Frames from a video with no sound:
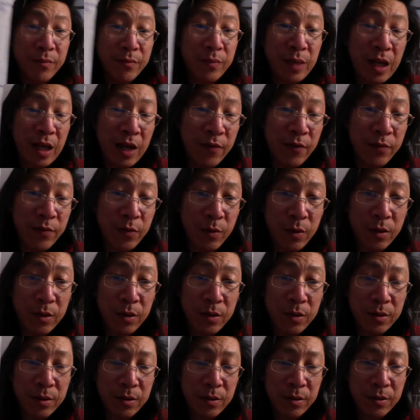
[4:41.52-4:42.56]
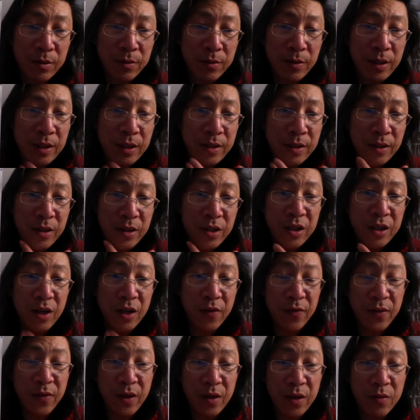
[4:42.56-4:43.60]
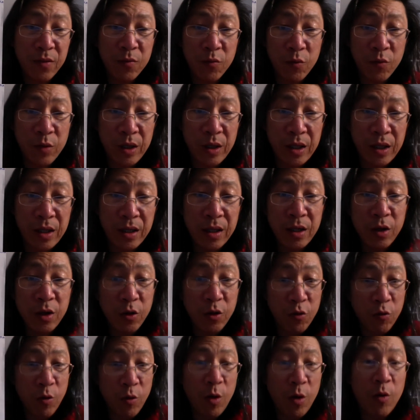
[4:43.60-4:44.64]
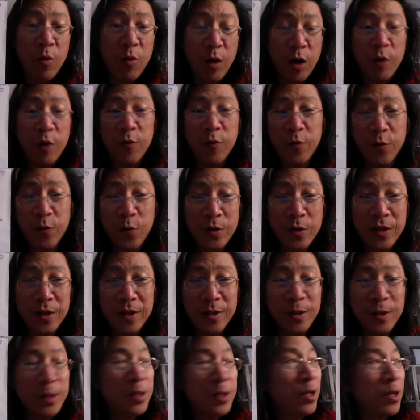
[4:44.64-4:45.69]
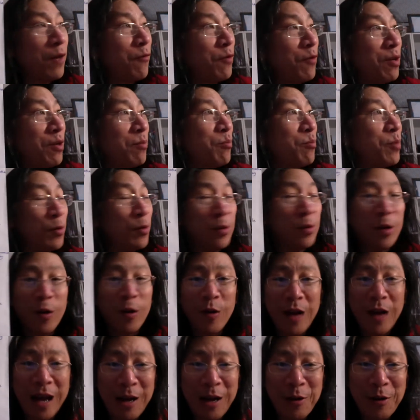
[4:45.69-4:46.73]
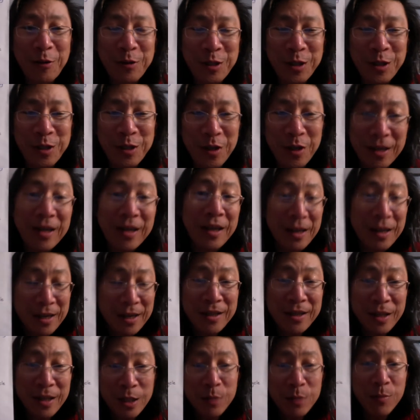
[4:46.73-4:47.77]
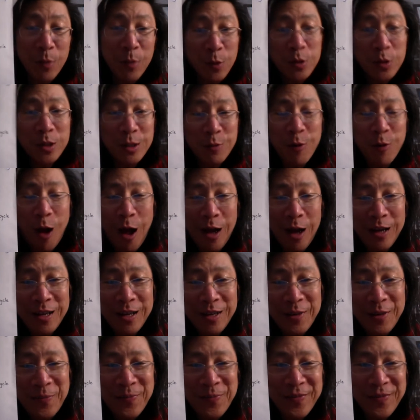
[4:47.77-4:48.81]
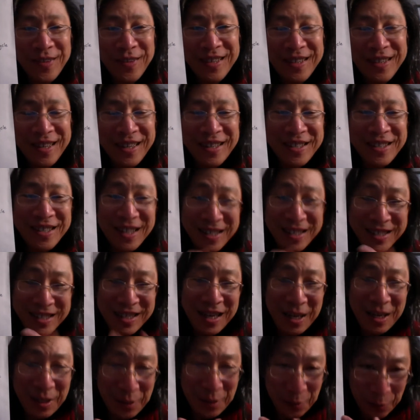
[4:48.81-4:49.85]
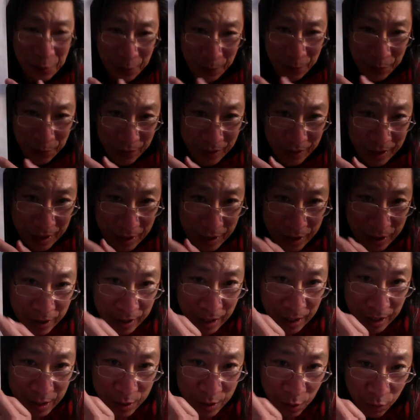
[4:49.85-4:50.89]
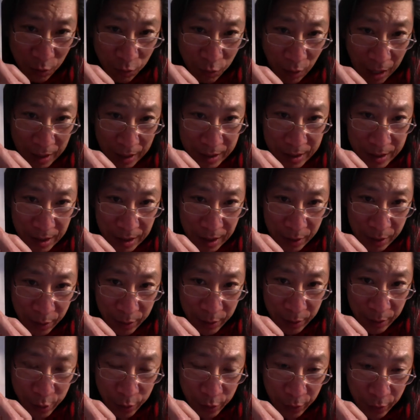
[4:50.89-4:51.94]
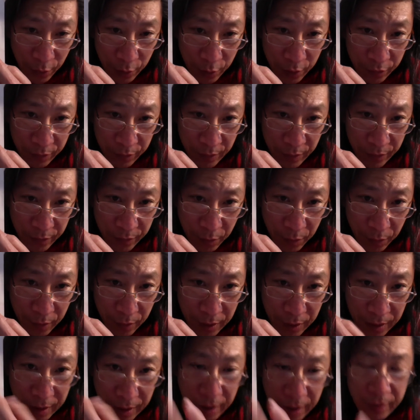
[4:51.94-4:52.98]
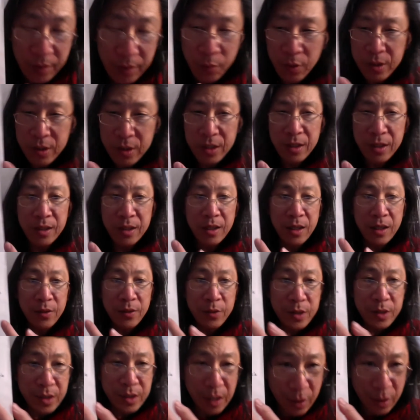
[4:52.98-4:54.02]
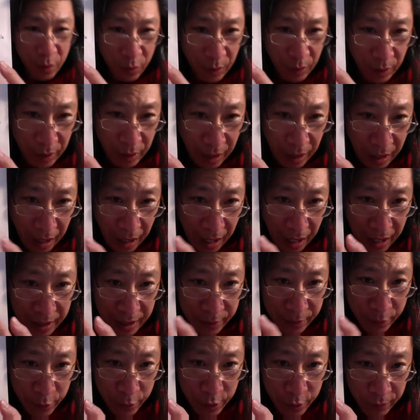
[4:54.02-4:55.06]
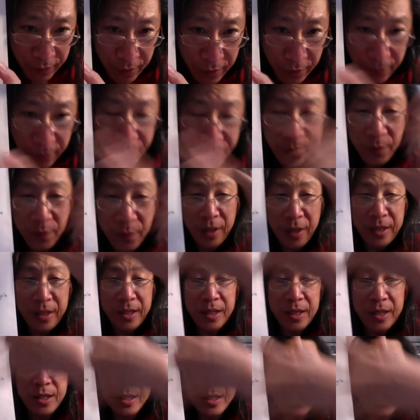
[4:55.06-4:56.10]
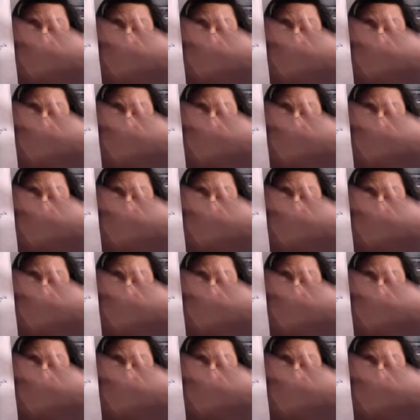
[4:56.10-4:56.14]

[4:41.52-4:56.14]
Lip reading: after all, right, the stuff that we grow our food in, the stuff we build our houses on, that's mostly rock, right? So that's kind of cool. So that's the rock cycle that you've heard of before. And then what's another cycle? Well, a hydrosphere, right, is the